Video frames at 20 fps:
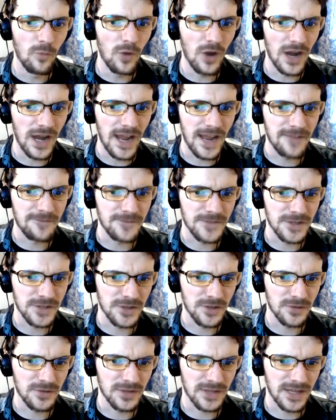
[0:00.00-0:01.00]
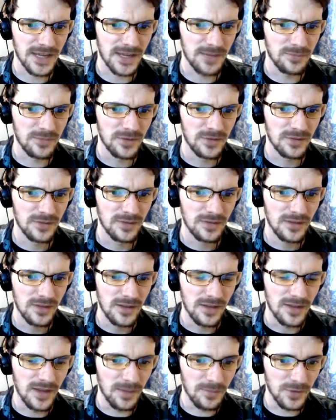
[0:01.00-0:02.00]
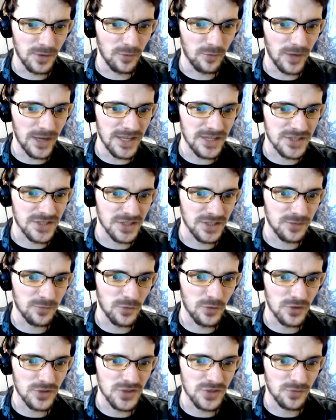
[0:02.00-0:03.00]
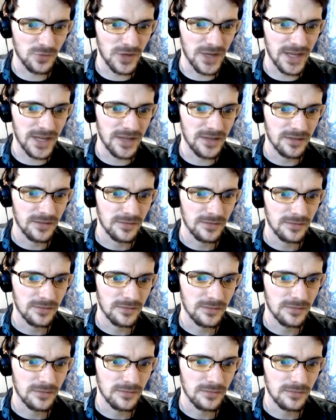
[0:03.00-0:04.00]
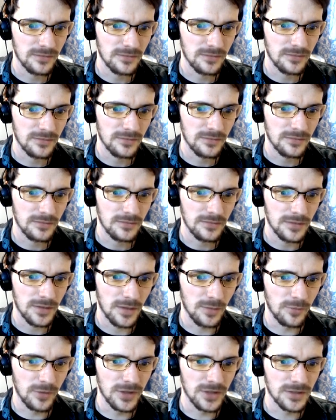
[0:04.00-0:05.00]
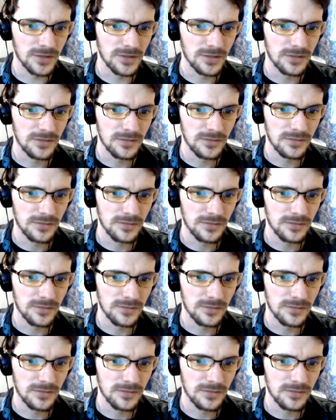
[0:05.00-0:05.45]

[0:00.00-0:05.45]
Why, video game? I'm gonna wait until he walks away. I will.